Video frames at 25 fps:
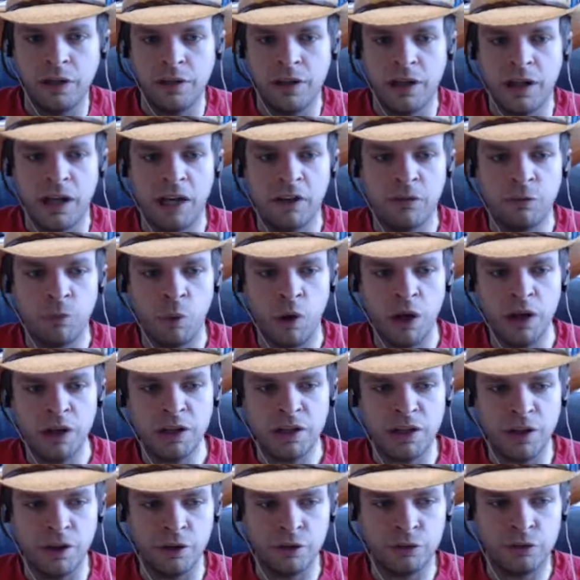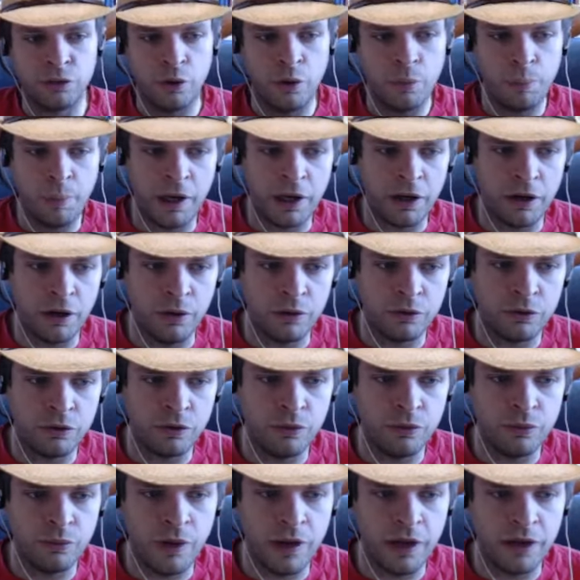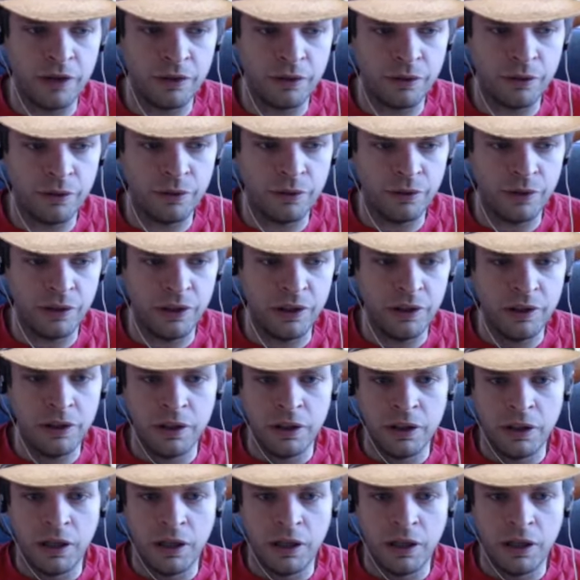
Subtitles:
Like, I have one guild group I go to regularly,